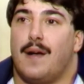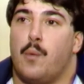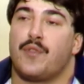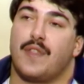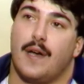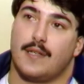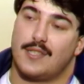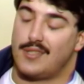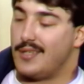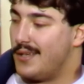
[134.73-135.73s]
With the
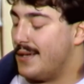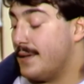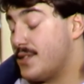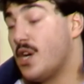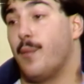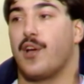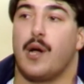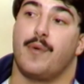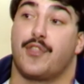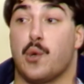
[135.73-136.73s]
subway
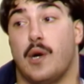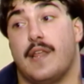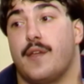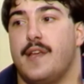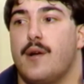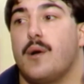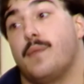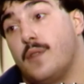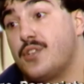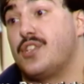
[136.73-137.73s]
coming through in another year,
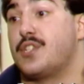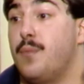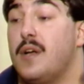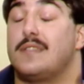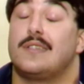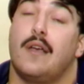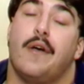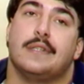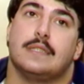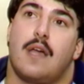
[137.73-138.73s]
another six months,
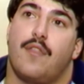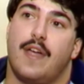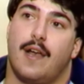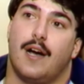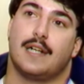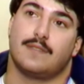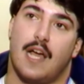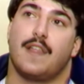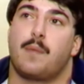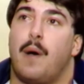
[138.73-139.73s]
that uh,
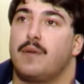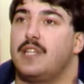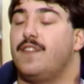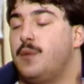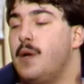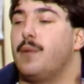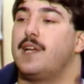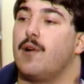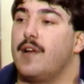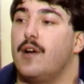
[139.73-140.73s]
I think the public safety should be able
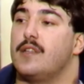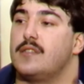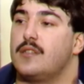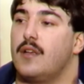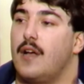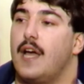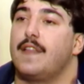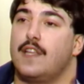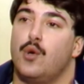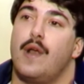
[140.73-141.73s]
to carry guns. I
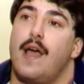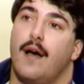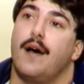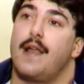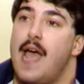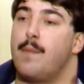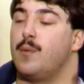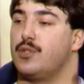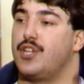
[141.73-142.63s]
think they do an, uh, an admirable